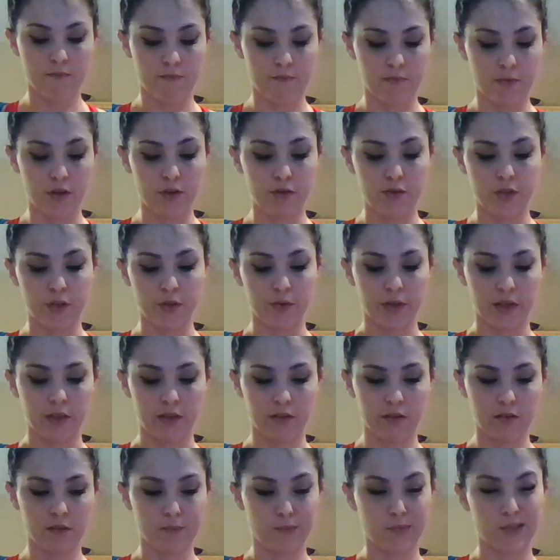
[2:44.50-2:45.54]
new to it.
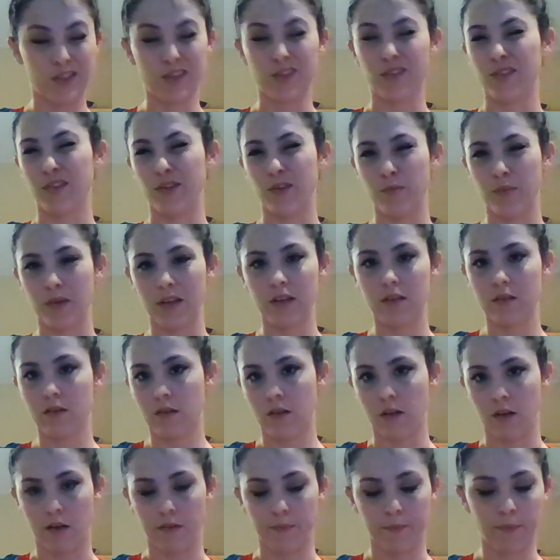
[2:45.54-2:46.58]
I'm still new, but
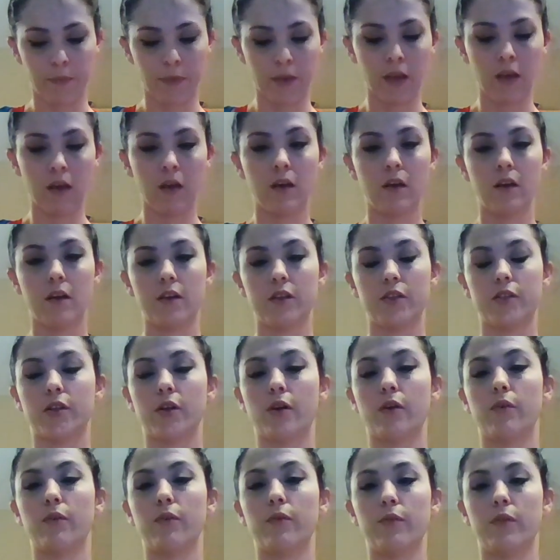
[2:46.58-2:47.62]

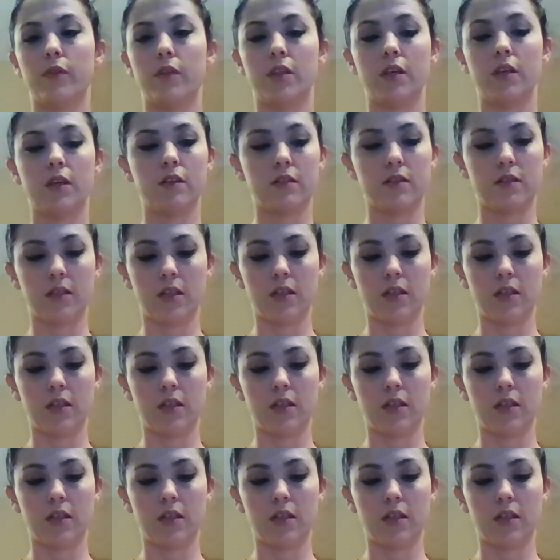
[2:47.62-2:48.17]
So this